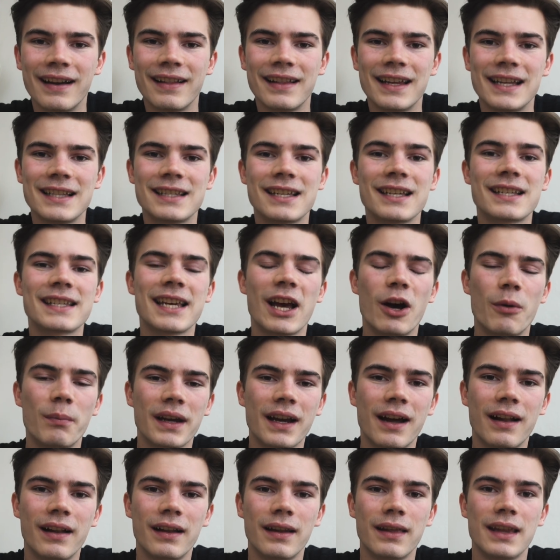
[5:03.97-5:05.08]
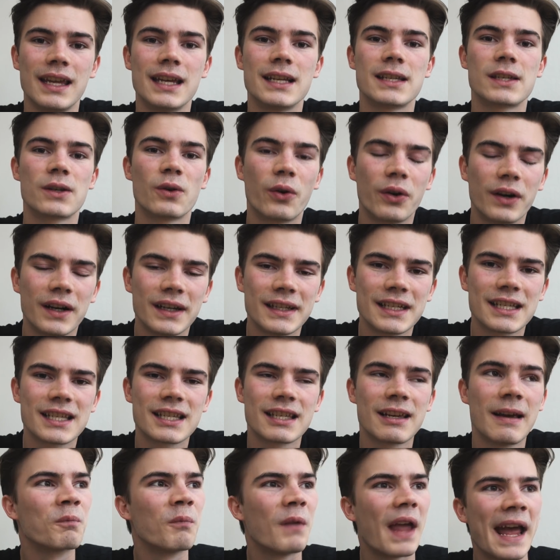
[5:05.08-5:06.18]
and then to São Miguel and the
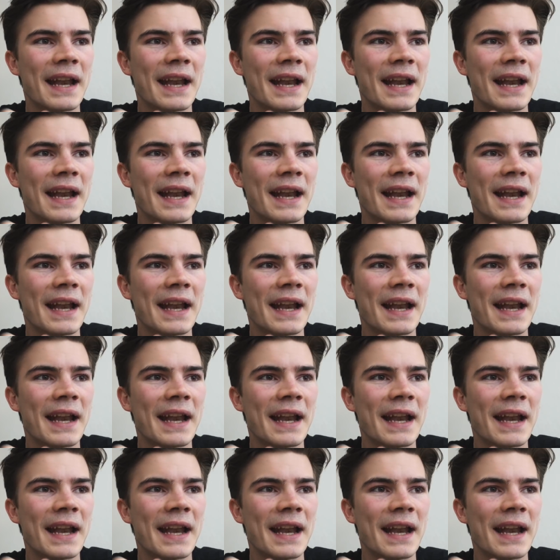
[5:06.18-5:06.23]
Azores.